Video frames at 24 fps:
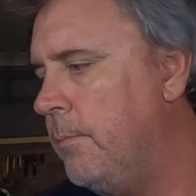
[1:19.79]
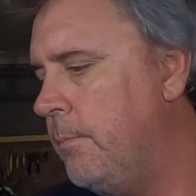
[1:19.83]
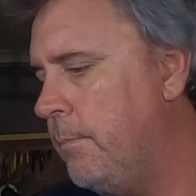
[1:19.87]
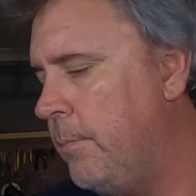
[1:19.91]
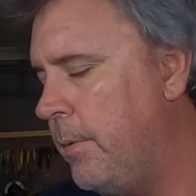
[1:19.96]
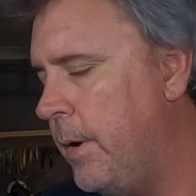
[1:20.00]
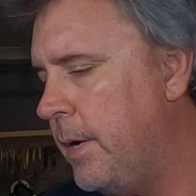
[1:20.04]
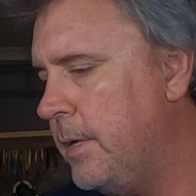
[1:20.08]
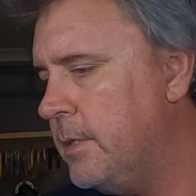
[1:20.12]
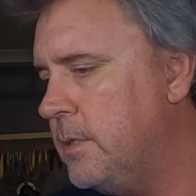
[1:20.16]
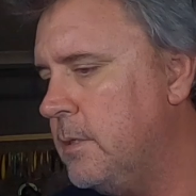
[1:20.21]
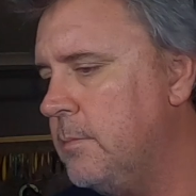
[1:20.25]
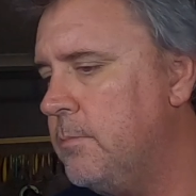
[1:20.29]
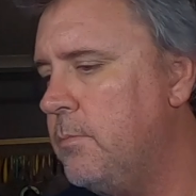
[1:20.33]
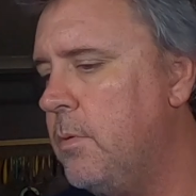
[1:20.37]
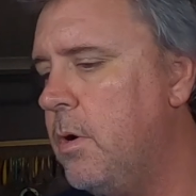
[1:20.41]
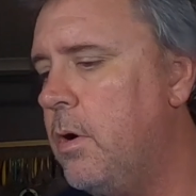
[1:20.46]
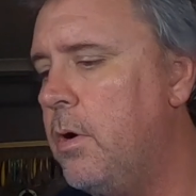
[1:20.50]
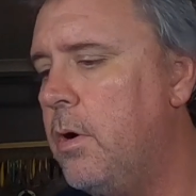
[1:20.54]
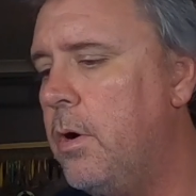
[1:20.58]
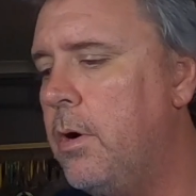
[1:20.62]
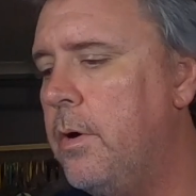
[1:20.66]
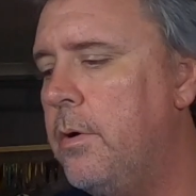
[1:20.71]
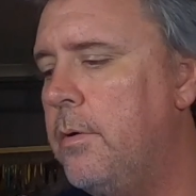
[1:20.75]
But
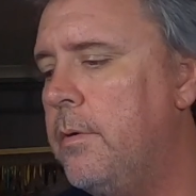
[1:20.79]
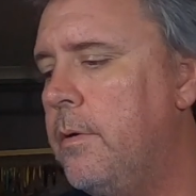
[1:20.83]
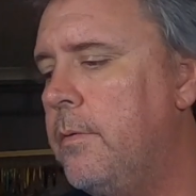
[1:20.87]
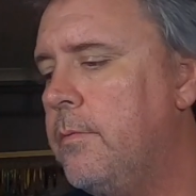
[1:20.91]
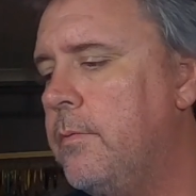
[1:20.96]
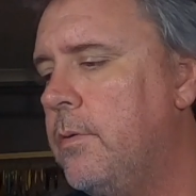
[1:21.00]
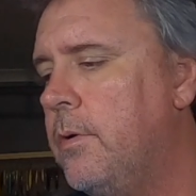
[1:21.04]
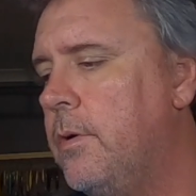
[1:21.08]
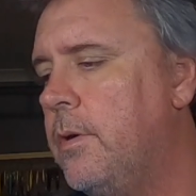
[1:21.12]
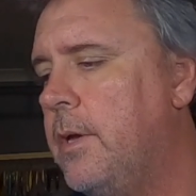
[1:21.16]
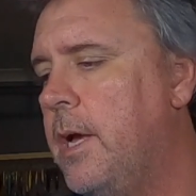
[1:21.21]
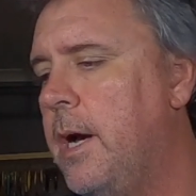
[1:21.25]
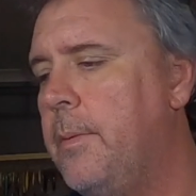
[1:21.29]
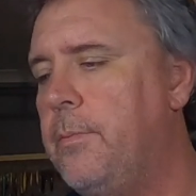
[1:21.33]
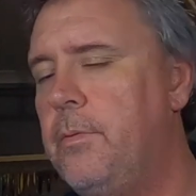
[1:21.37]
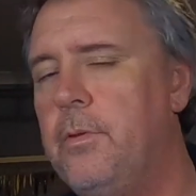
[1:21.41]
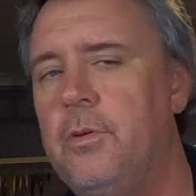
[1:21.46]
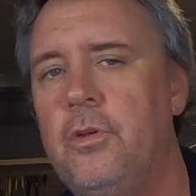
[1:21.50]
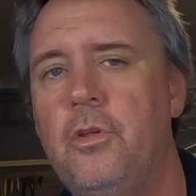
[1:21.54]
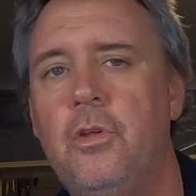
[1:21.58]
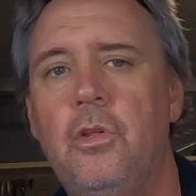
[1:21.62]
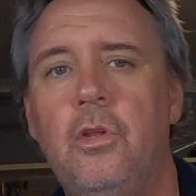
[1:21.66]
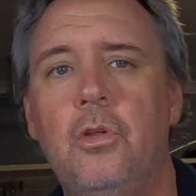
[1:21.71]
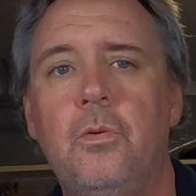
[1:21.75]
tomorrow, I've got a couple of
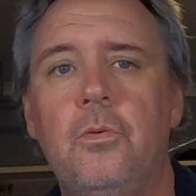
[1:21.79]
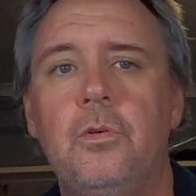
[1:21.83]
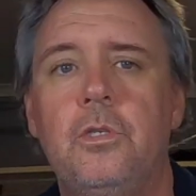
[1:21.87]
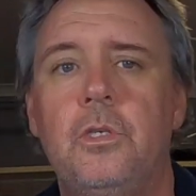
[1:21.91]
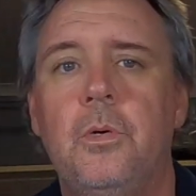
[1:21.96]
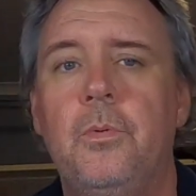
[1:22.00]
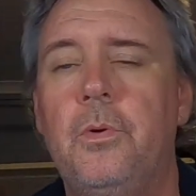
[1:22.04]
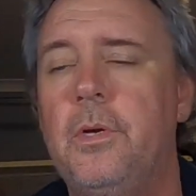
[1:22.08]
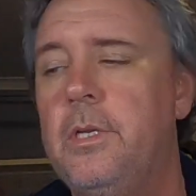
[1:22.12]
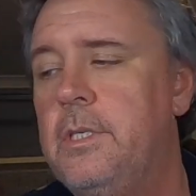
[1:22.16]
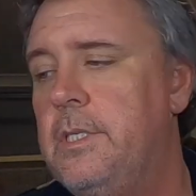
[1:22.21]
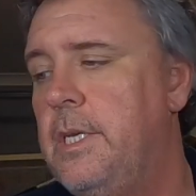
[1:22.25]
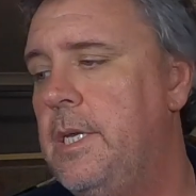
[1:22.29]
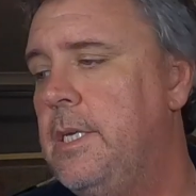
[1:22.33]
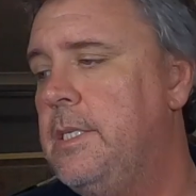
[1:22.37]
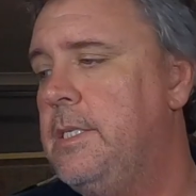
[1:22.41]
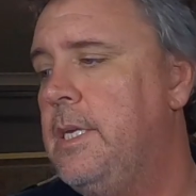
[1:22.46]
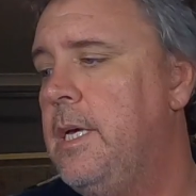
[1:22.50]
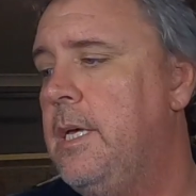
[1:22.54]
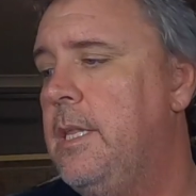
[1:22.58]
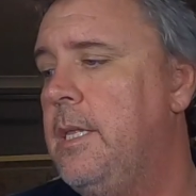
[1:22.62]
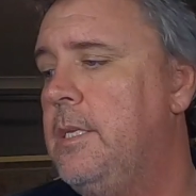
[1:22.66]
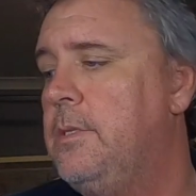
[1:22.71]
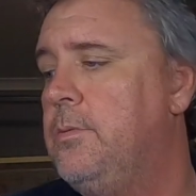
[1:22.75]
new lures I want to test
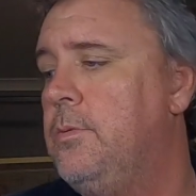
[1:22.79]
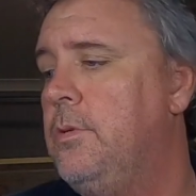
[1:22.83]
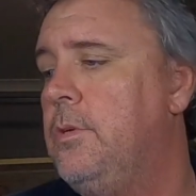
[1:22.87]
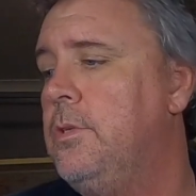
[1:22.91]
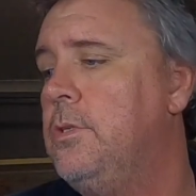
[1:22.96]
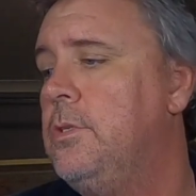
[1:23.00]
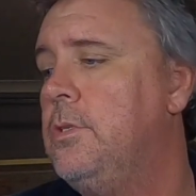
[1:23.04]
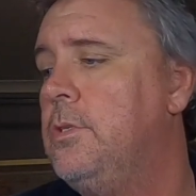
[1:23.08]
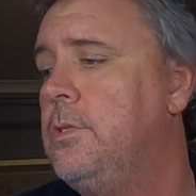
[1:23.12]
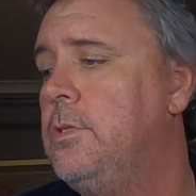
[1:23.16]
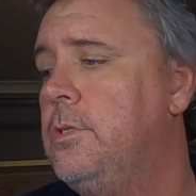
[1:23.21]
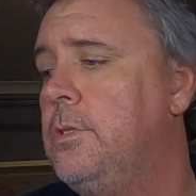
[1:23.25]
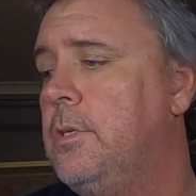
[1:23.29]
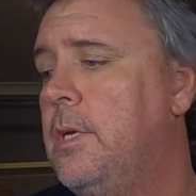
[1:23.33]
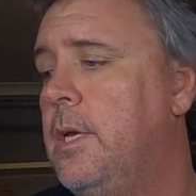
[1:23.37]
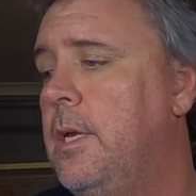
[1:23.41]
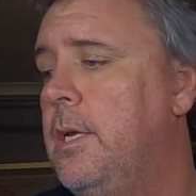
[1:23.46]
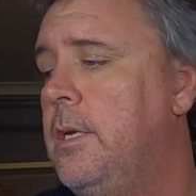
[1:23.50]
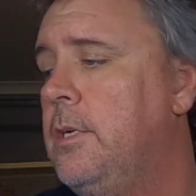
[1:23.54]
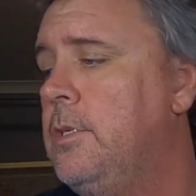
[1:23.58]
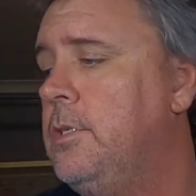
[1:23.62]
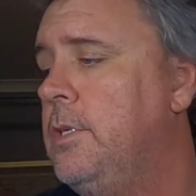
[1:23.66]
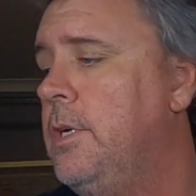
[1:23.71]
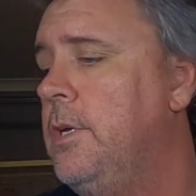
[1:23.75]
out. That's what I was going
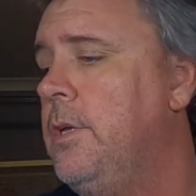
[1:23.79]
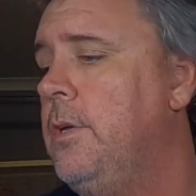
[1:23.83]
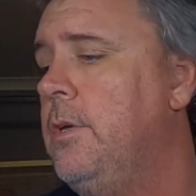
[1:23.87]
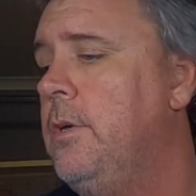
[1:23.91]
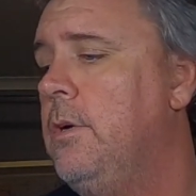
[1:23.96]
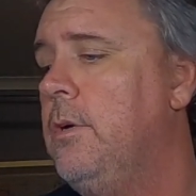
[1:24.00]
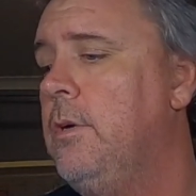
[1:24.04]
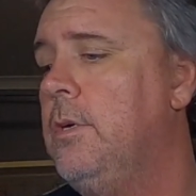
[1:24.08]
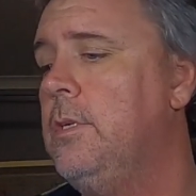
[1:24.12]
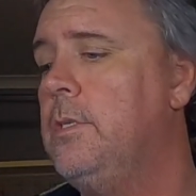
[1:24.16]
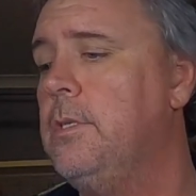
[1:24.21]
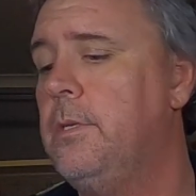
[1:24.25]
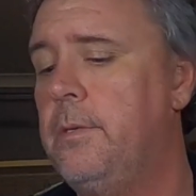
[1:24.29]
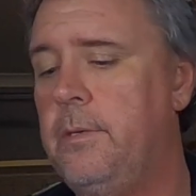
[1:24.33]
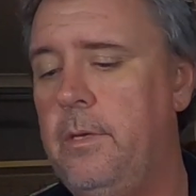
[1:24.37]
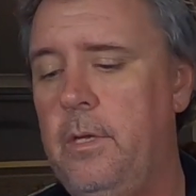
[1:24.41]
to show you guys.